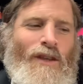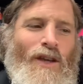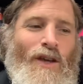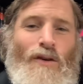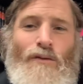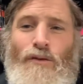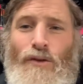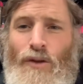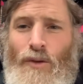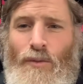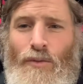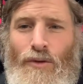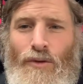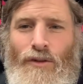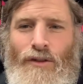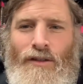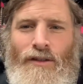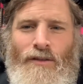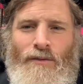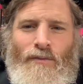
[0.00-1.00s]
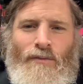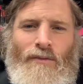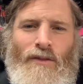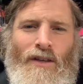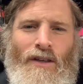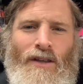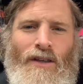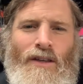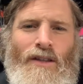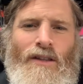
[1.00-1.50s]
for the birds.
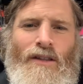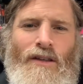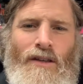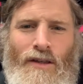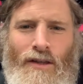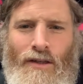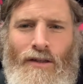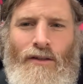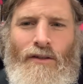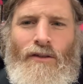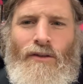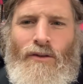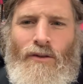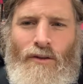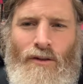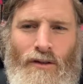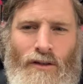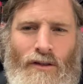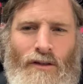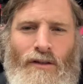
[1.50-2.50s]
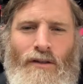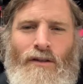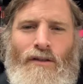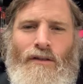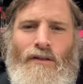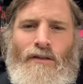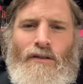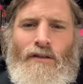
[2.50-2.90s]
The answer is,